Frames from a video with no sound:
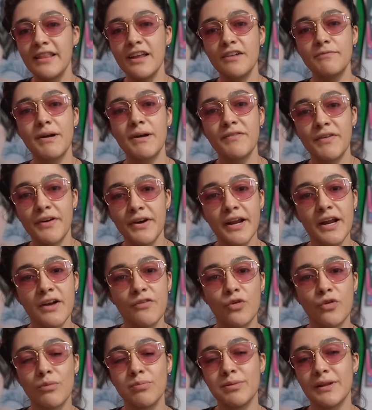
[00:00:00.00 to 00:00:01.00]
love my good
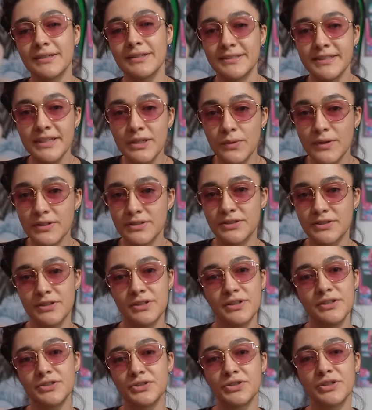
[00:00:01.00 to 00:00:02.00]
4 Plus
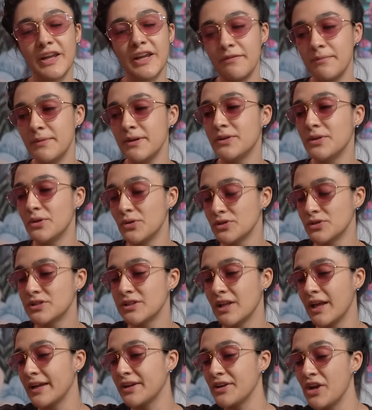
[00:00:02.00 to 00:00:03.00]
sequencer to give me those
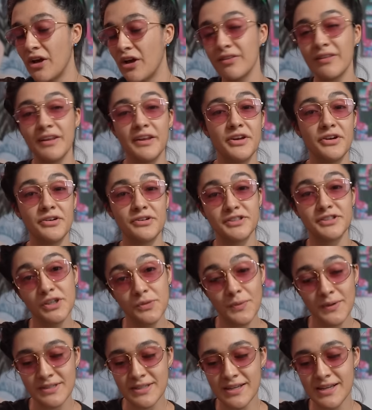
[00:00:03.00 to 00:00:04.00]
like non-linear
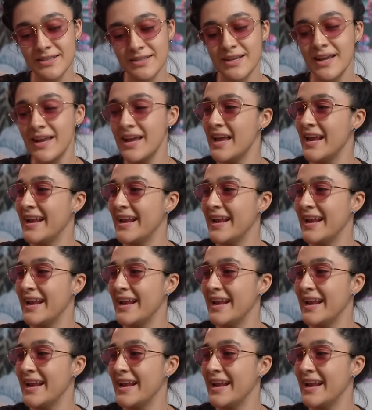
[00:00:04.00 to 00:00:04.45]
sequences